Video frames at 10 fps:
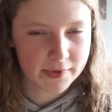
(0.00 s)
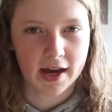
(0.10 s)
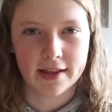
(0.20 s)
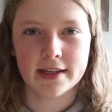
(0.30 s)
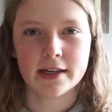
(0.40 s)

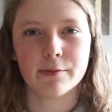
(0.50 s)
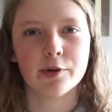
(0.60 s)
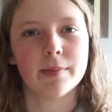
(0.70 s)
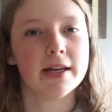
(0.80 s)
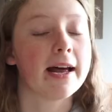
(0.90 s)
I think it would
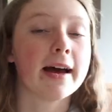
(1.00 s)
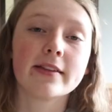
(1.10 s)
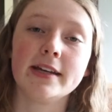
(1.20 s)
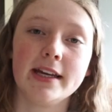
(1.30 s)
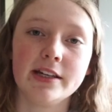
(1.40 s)
have been
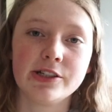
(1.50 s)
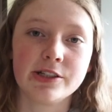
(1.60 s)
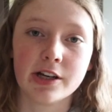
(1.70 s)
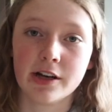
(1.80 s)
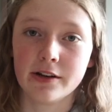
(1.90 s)
at the
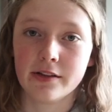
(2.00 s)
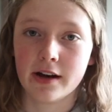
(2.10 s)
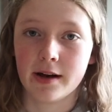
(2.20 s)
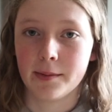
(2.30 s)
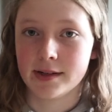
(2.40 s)
show that
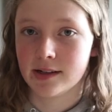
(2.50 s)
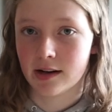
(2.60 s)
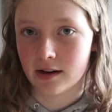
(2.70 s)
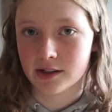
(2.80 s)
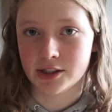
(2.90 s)
I went to
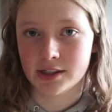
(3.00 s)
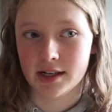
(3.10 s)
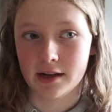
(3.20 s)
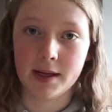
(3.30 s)
last year.